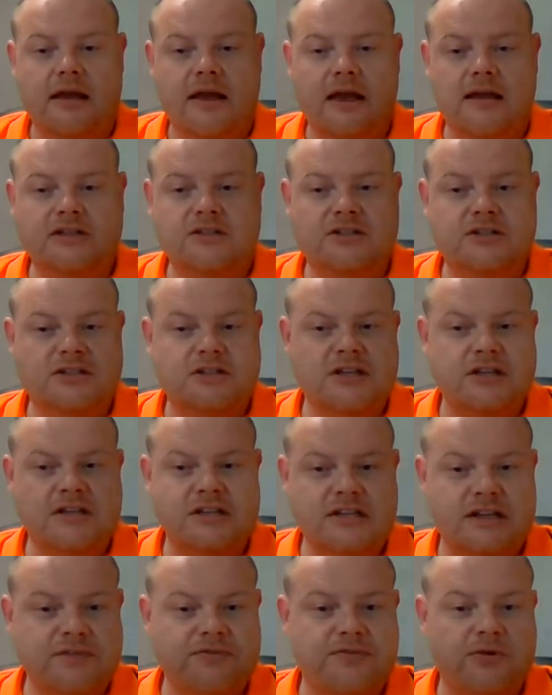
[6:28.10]
It's just a
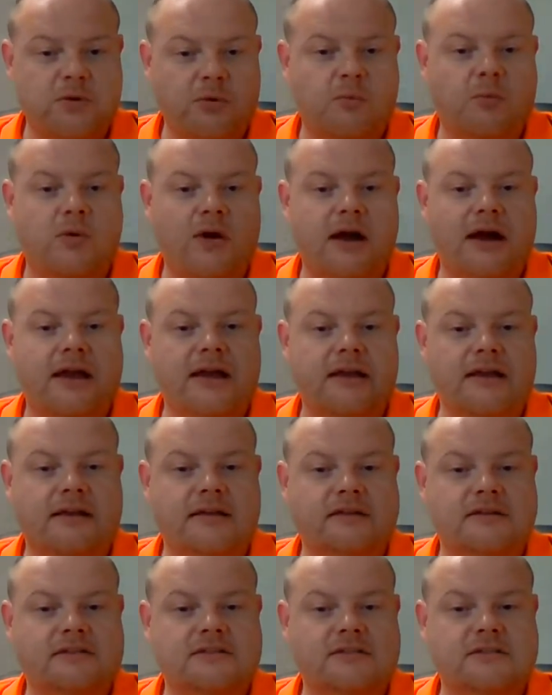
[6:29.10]
different way
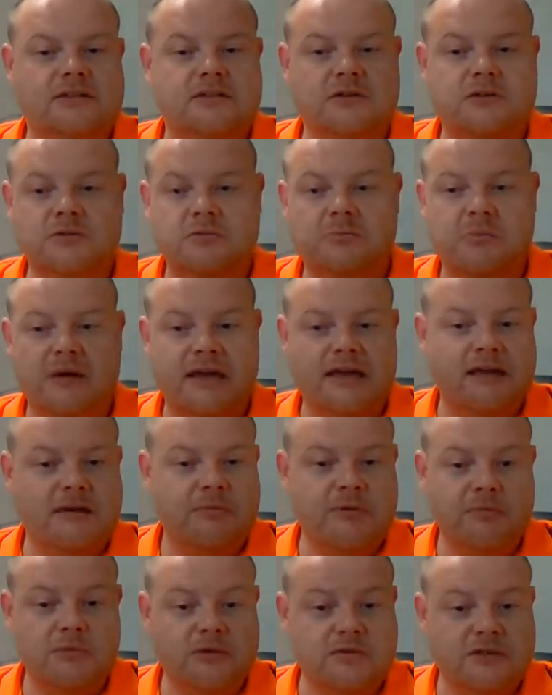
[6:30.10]
to make it a
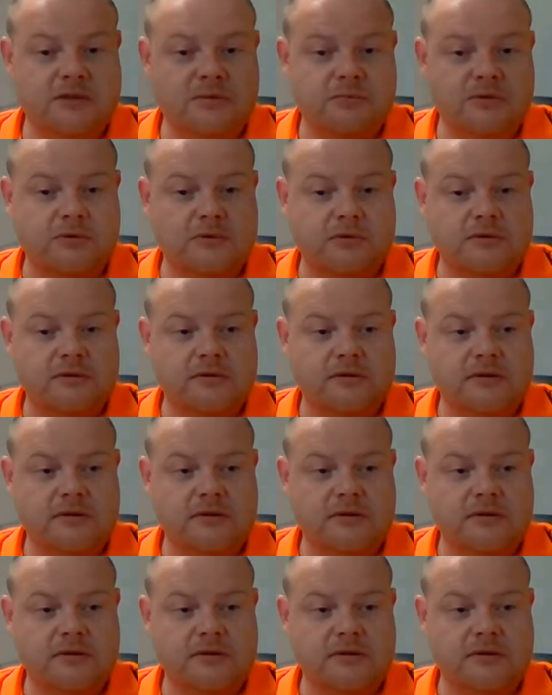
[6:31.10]
bit more simple.